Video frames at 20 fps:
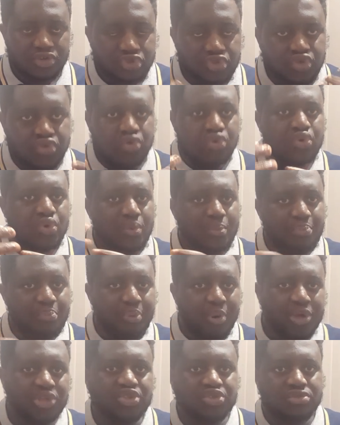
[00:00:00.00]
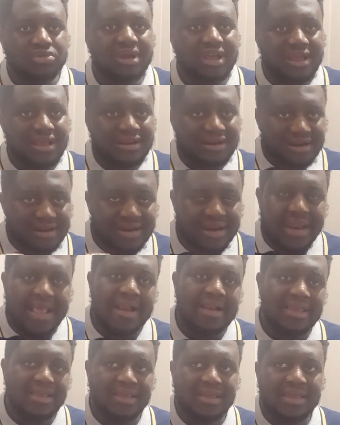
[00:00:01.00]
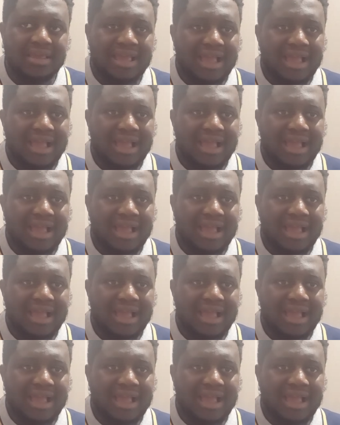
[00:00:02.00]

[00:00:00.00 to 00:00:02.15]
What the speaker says: to portray Nelly.